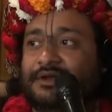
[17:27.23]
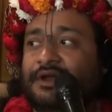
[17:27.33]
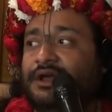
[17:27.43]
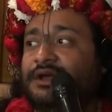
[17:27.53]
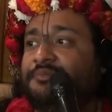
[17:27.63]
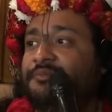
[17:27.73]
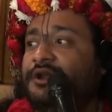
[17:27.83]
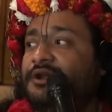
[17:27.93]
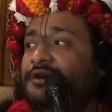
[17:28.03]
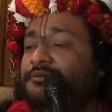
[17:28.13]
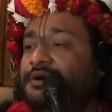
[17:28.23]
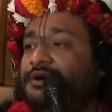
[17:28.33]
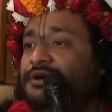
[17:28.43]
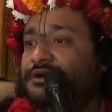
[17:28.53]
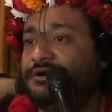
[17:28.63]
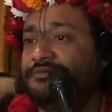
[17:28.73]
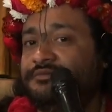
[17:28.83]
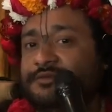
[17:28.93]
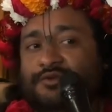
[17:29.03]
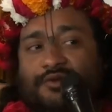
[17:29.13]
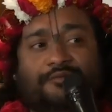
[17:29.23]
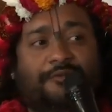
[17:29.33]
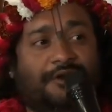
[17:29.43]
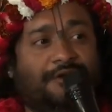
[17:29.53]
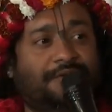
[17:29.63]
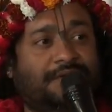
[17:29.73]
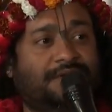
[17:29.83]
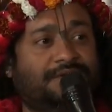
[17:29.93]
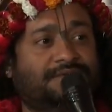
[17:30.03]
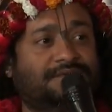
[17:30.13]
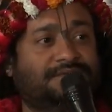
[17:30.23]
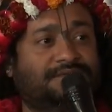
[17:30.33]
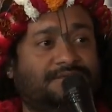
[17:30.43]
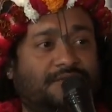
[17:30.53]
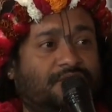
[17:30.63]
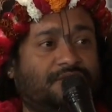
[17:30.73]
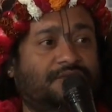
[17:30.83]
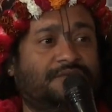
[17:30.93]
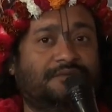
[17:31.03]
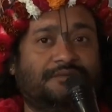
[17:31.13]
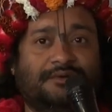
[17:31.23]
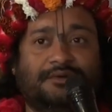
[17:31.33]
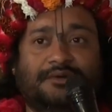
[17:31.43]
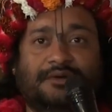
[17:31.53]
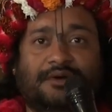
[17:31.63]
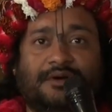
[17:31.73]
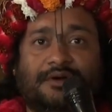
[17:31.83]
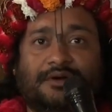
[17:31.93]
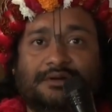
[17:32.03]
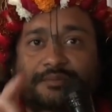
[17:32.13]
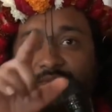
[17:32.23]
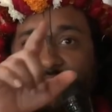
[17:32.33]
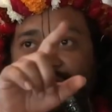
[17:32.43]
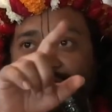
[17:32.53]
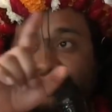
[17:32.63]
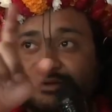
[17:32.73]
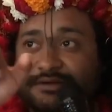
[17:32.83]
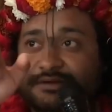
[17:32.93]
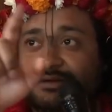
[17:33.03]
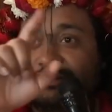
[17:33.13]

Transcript: Like a pallava. You know pallava? No? The plants.